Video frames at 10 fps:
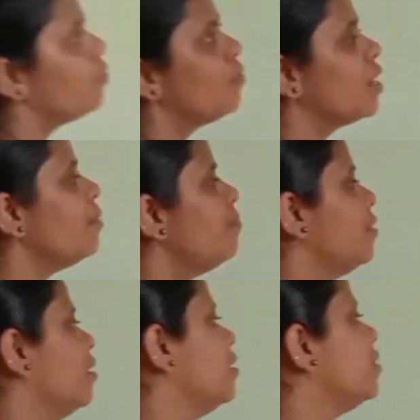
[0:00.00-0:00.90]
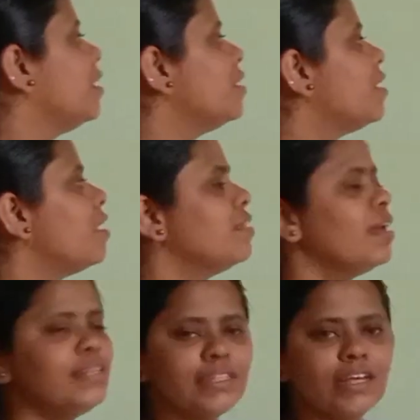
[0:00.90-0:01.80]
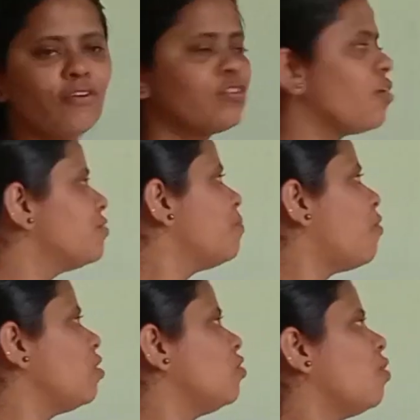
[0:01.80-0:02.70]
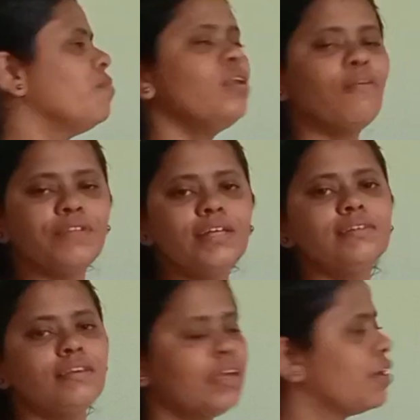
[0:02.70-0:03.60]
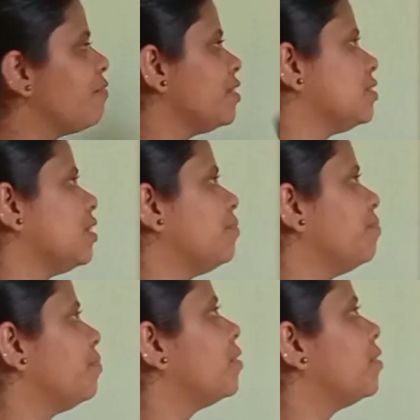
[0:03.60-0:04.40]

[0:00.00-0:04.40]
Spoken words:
Okay. These are the zeros of the polynomial of this equation.